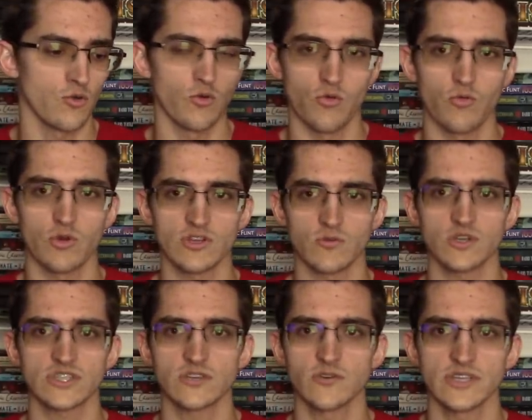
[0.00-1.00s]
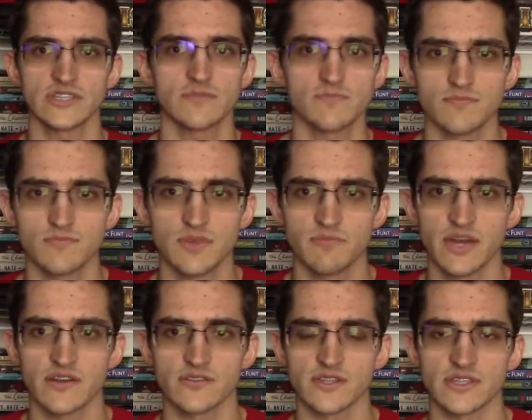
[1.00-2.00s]
what what's going to be
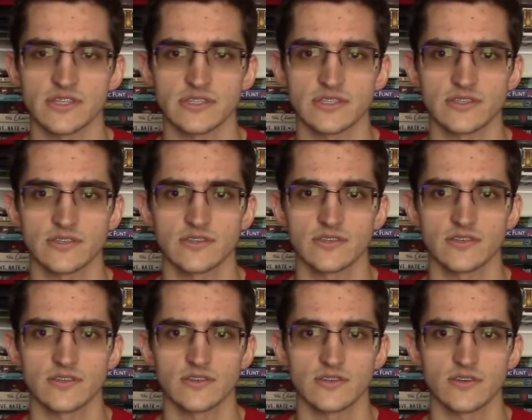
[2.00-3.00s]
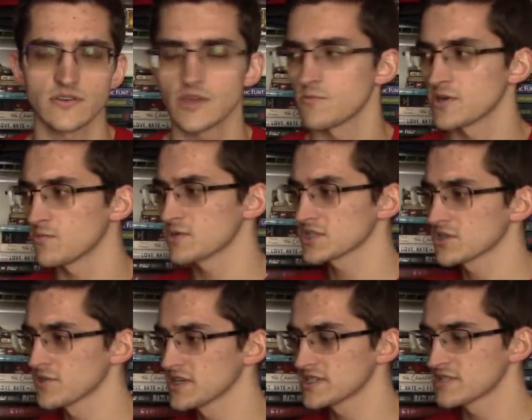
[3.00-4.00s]
better than this? Okay, what what's
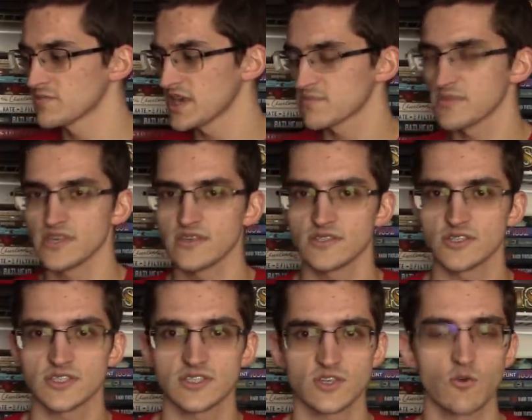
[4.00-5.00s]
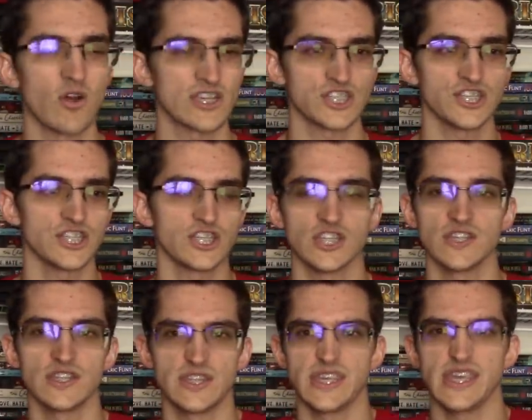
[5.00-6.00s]
going to make me just question
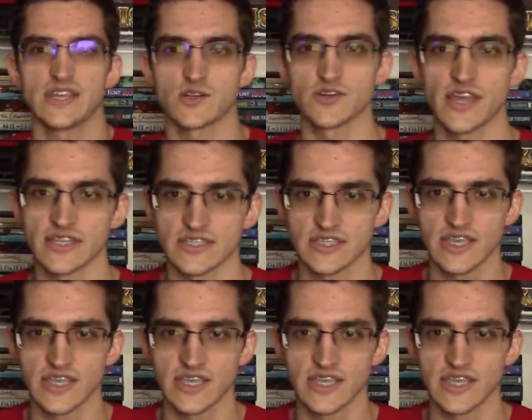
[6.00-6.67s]
the internet